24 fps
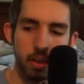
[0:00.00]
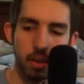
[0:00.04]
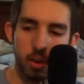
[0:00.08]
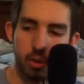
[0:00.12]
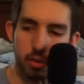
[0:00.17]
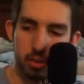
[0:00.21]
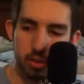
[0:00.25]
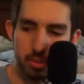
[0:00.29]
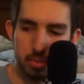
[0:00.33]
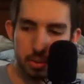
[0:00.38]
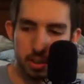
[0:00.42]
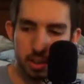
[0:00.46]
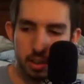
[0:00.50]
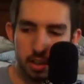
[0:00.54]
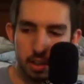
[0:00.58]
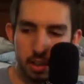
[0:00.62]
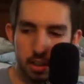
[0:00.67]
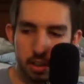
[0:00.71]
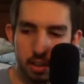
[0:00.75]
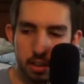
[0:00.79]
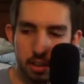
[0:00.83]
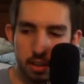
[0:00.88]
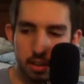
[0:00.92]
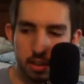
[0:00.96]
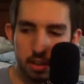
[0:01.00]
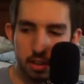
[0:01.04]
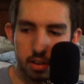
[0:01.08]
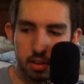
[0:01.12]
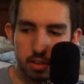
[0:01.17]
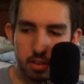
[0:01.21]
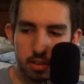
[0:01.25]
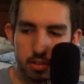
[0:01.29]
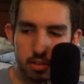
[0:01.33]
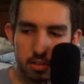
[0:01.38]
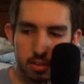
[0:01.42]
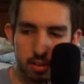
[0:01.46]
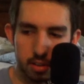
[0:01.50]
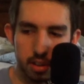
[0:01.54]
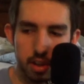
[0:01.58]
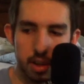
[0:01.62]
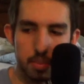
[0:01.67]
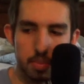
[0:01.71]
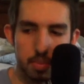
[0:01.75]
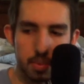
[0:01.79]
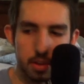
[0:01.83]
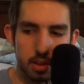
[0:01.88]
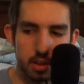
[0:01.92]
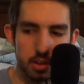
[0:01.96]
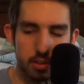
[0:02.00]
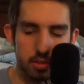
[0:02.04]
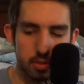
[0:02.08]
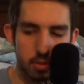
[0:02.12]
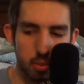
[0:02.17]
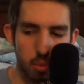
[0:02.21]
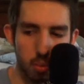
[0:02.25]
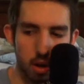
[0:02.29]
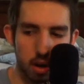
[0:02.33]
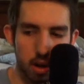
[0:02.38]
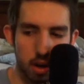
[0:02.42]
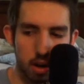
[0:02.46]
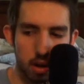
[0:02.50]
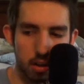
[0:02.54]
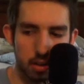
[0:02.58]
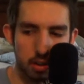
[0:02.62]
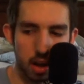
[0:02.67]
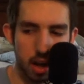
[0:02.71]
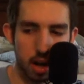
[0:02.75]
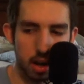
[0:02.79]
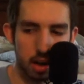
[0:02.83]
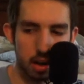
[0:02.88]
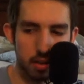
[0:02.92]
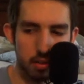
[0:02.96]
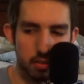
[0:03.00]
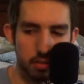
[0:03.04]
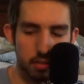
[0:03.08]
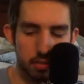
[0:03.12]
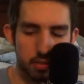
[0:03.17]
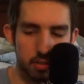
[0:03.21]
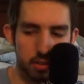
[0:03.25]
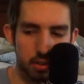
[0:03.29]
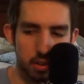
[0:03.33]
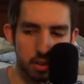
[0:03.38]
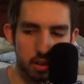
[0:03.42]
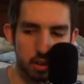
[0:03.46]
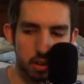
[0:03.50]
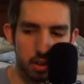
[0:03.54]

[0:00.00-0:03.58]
ultimately sleep is where a lot of